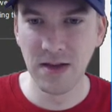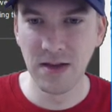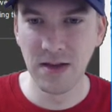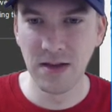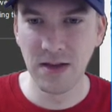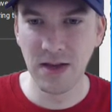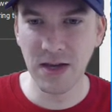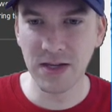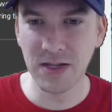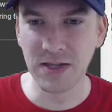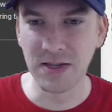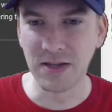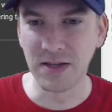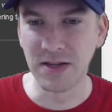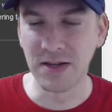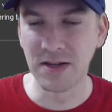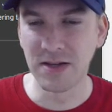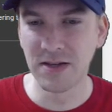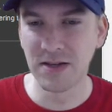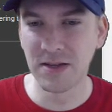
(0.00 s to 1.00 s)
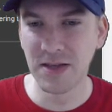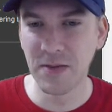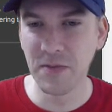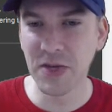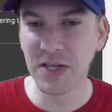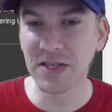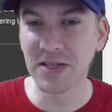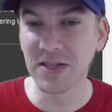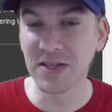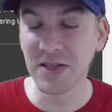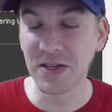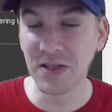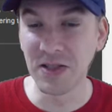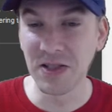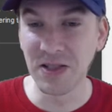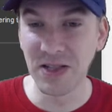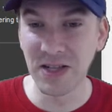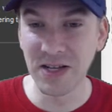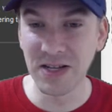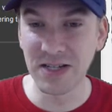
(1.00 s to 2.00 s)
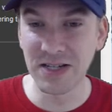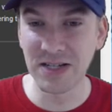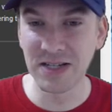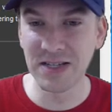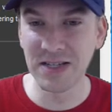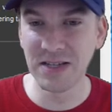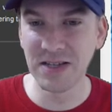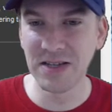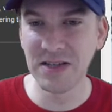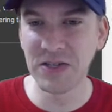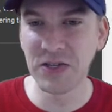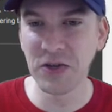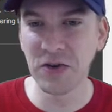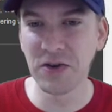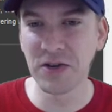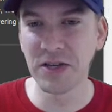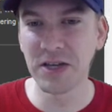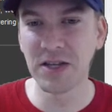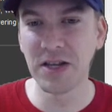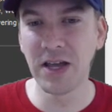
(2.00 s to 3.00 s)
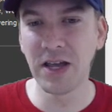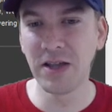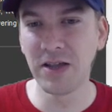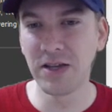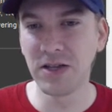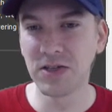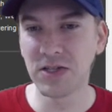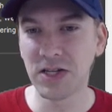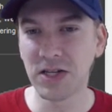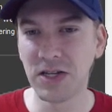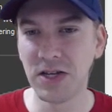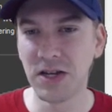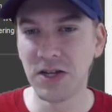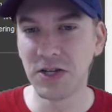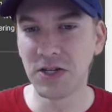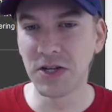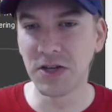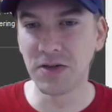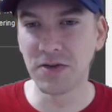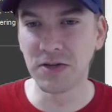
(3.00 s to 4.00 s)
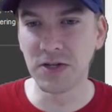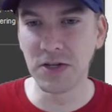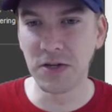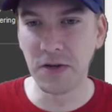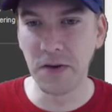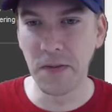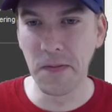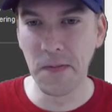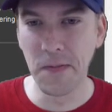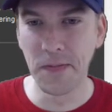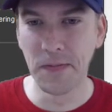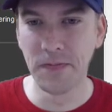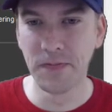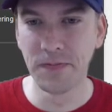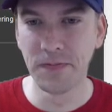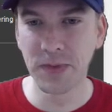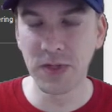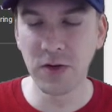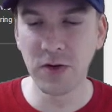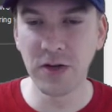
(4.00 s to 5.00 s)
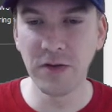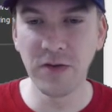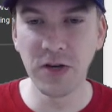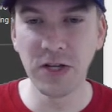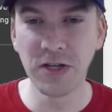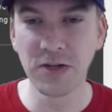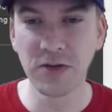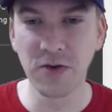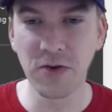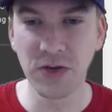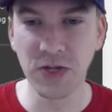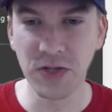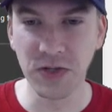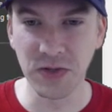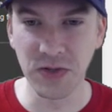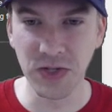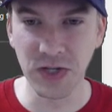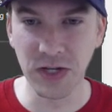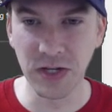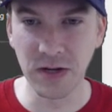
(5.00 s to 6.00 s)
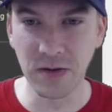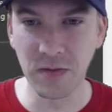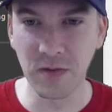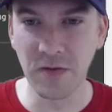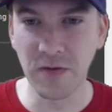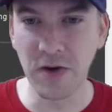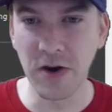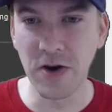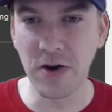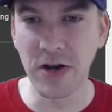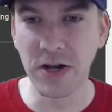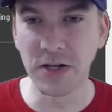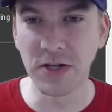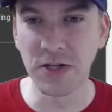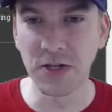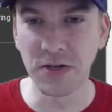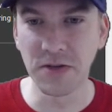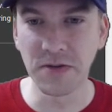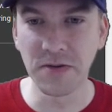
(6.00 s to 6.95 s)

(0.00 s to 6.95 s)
Excellent. That makes this a lot easier to get aliens to hit each other too. Don't even need crystals to get them to fire at each other.